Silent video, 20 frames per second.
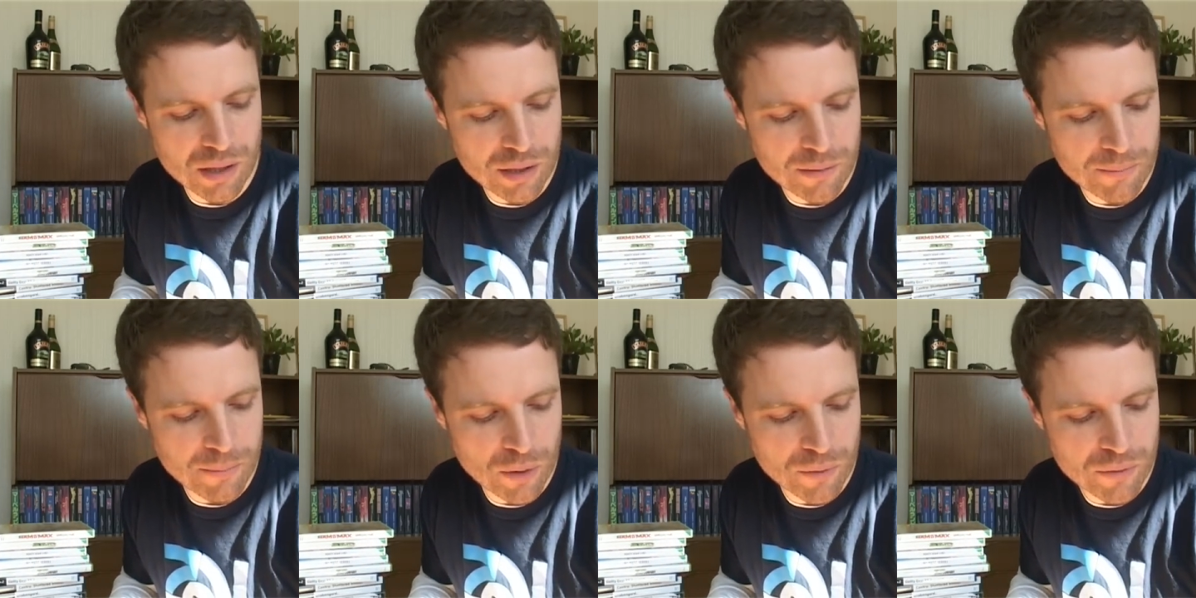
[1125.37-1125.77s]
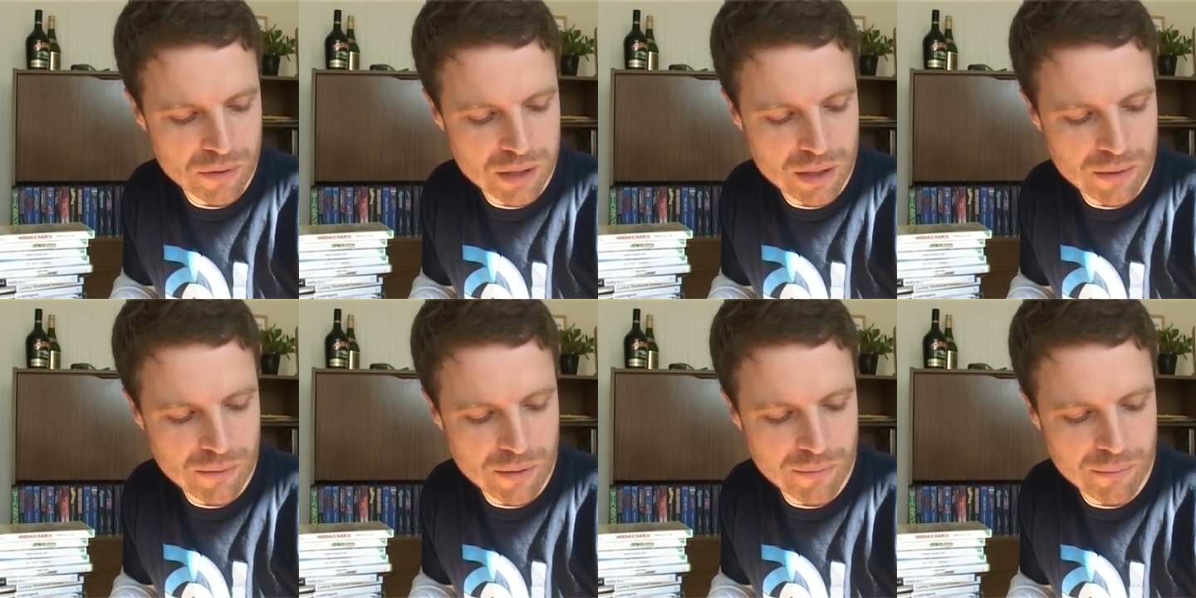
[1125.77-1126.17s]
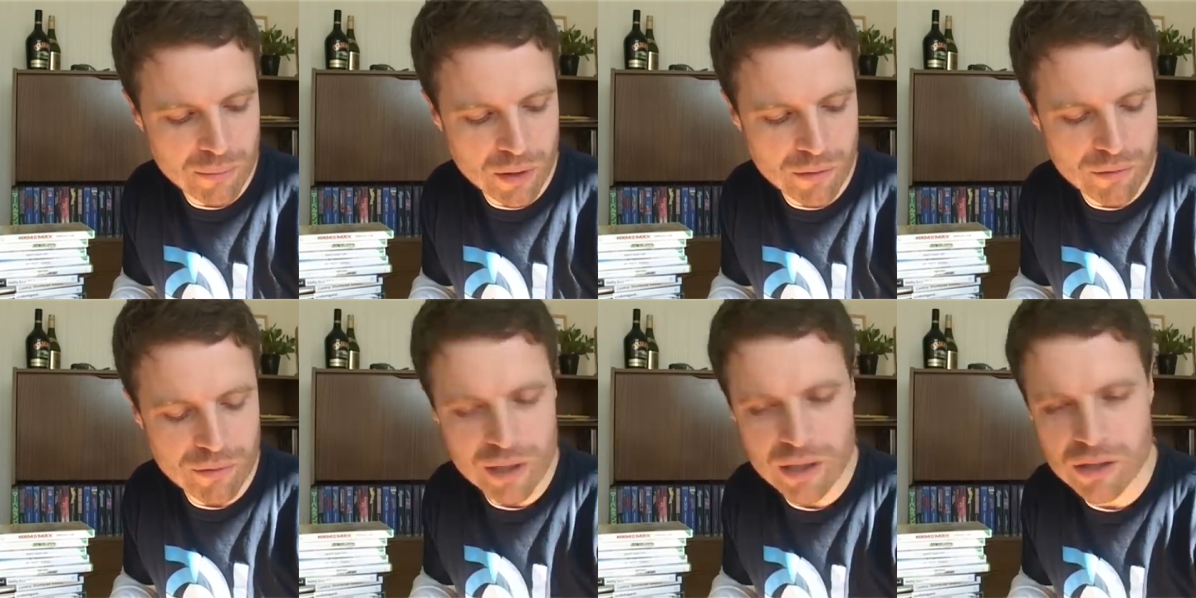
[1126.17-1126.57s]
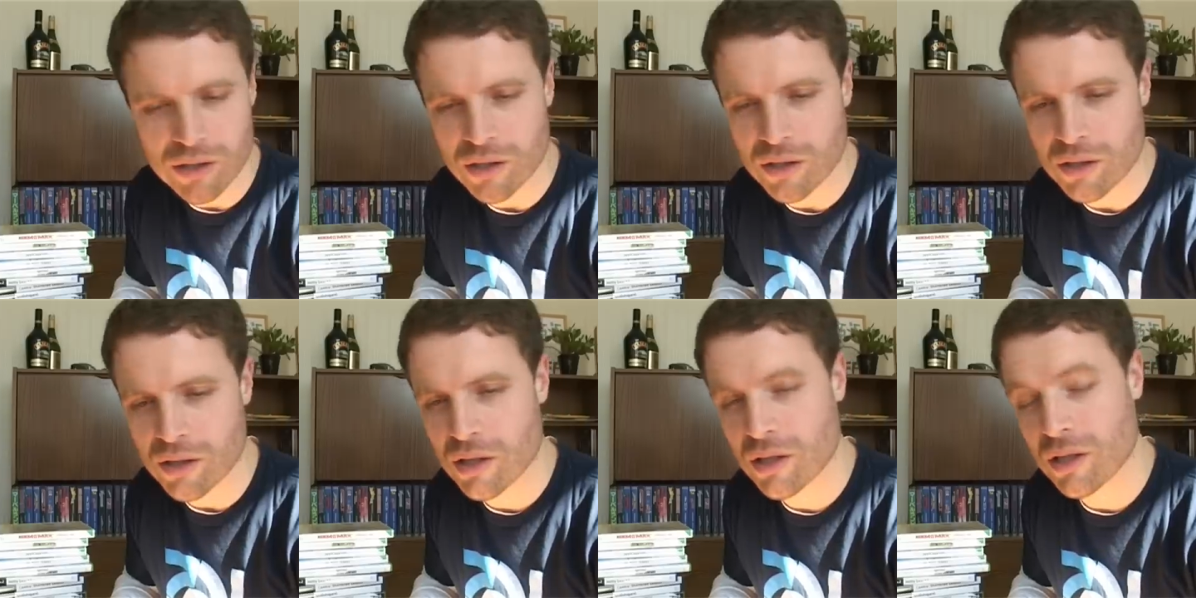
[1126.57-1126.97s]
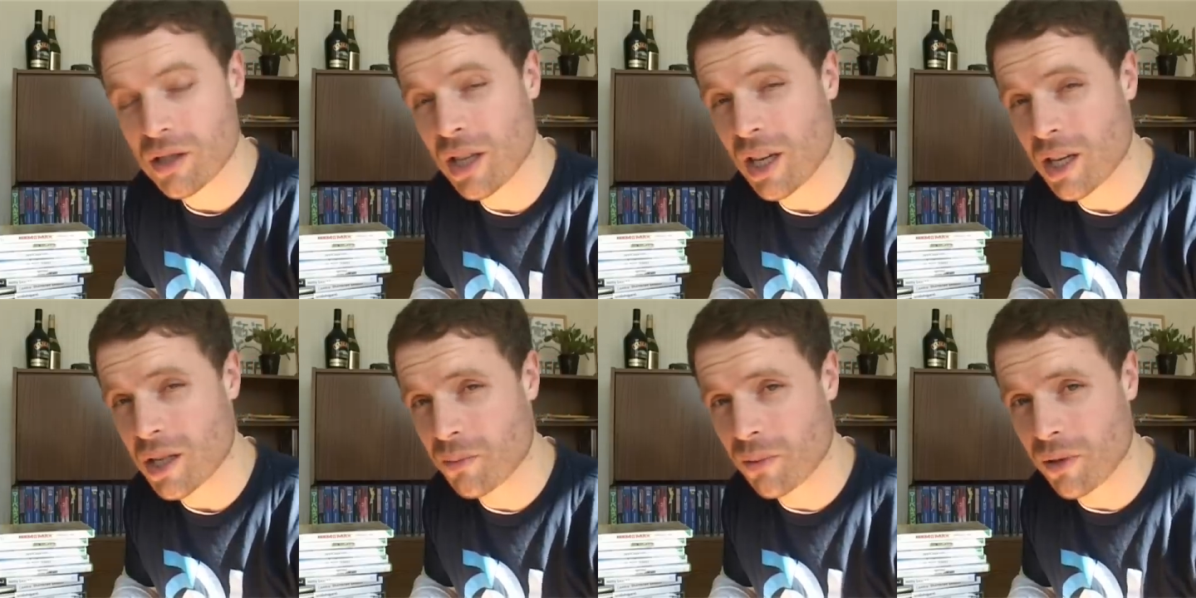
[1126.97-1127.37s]
Obviously, with my recent
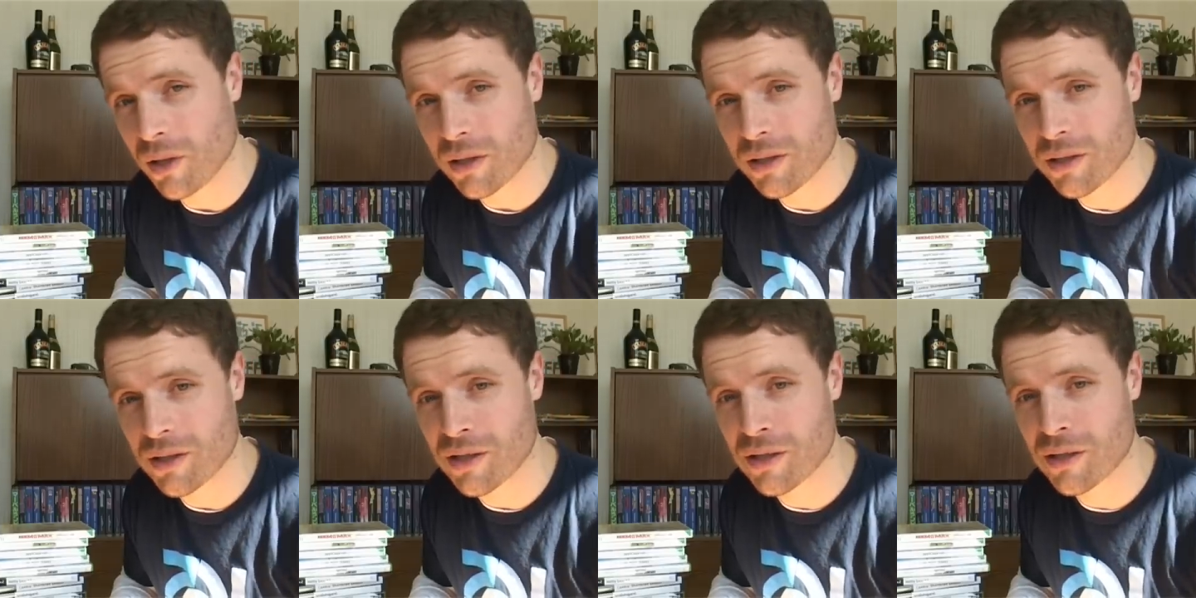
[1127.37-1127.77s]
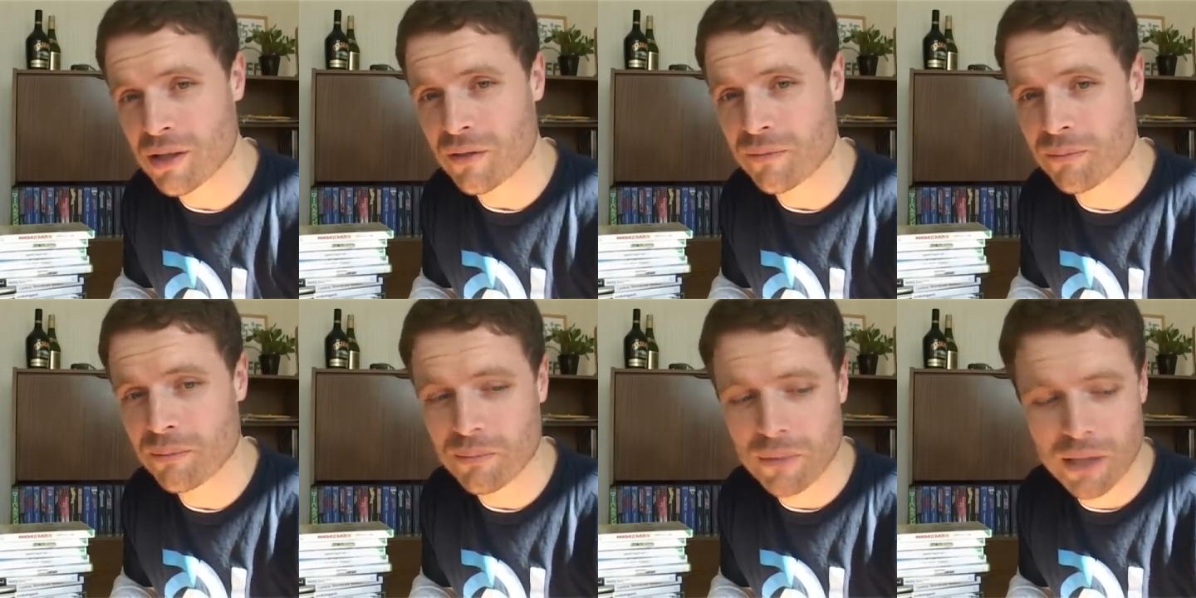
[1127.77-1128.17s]
DS purchases,